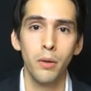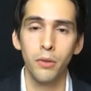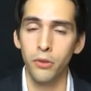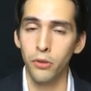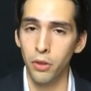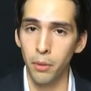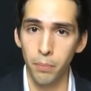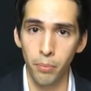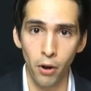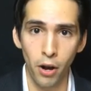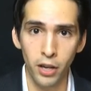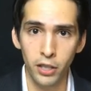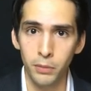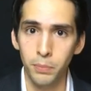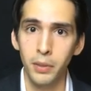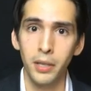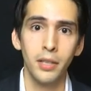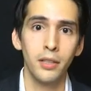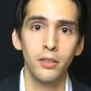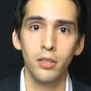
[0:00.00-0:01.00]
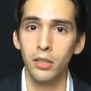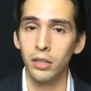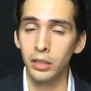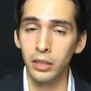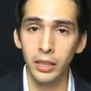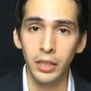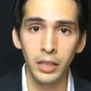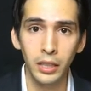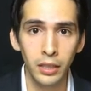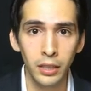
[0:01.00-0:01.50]
to the prospect, to the
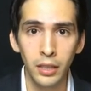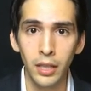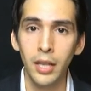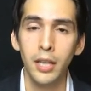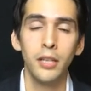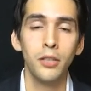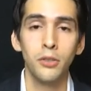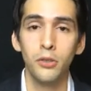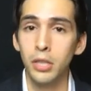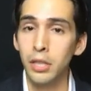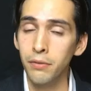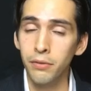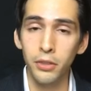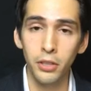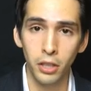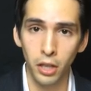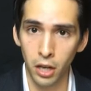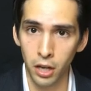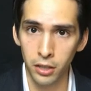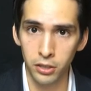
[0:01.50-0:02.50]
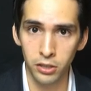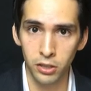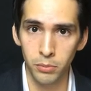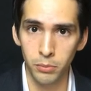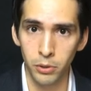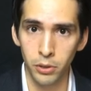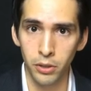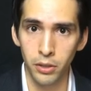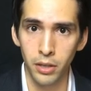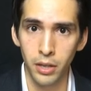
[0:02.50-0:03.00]
lead, to even the
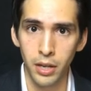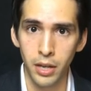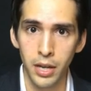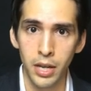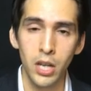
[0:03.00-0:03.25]
customer